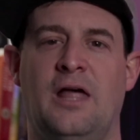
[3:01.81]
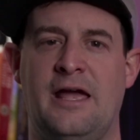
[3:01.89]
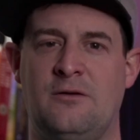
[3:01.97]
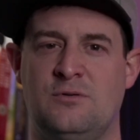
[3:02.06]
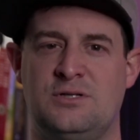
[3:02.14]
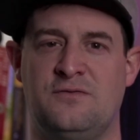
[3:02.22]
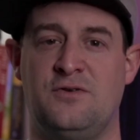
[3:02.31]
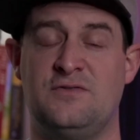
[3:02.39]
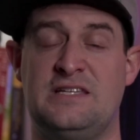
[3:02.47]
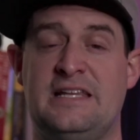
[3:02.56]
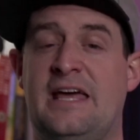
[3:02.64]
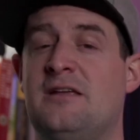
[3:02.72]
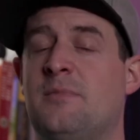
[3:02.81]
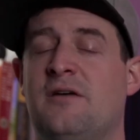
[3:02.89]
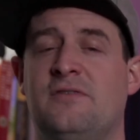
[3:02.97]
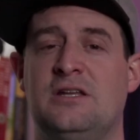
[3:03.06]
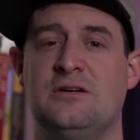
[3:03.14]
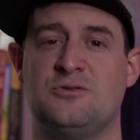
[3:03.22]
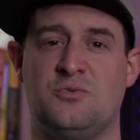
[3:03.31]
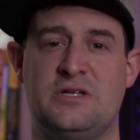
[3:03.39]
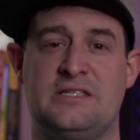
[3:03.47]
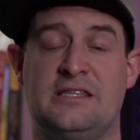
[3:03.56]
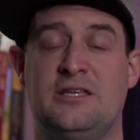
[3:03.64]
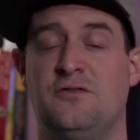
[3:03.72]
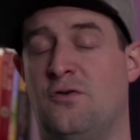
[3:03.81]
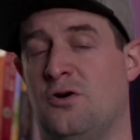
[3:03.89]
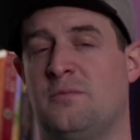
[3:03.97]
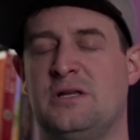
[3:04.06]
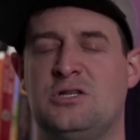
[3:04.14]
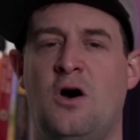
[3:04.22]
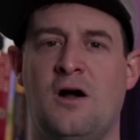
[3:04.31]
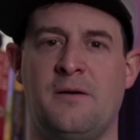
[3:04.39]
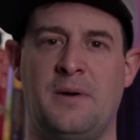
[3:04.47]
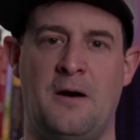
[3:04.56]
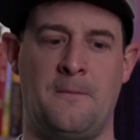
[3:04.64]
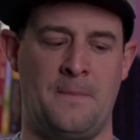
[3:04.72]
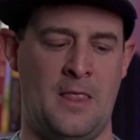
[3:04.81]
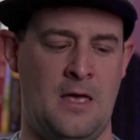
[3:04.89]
light, which if you've seen any of my videos recently, you've heard me talk about.